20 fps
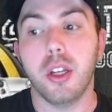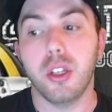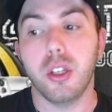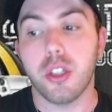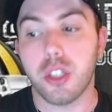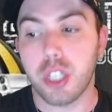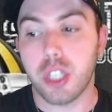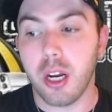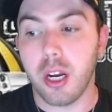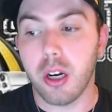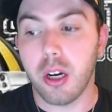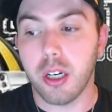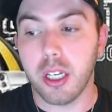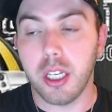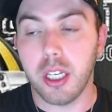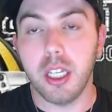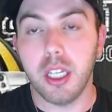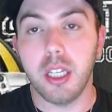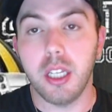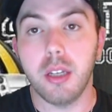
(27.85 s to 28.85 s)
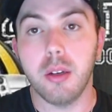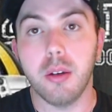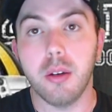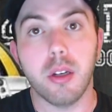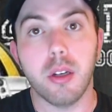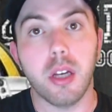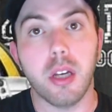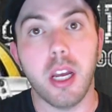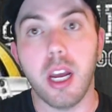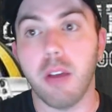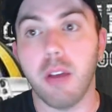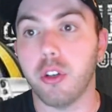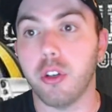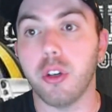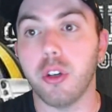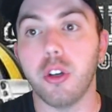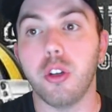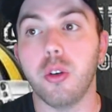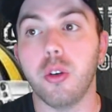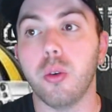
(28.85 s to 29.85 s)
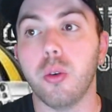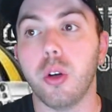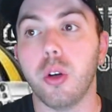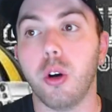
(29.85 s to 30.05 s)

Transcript: Saturday afternoon.